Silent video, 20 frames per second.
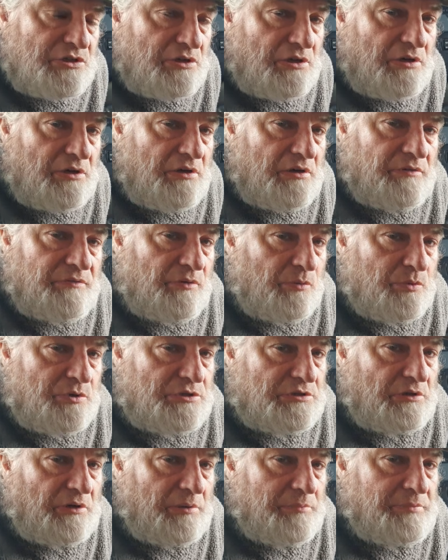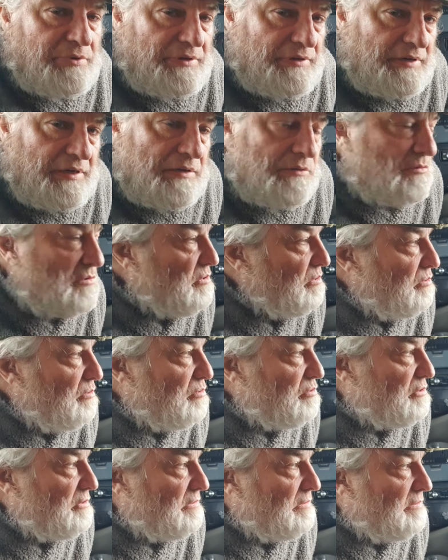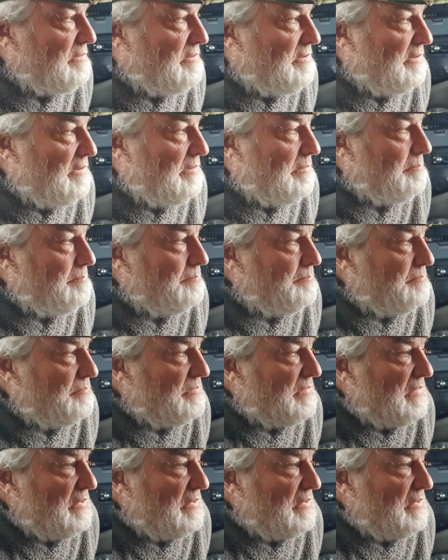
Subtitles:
I've always liked being outdoors, and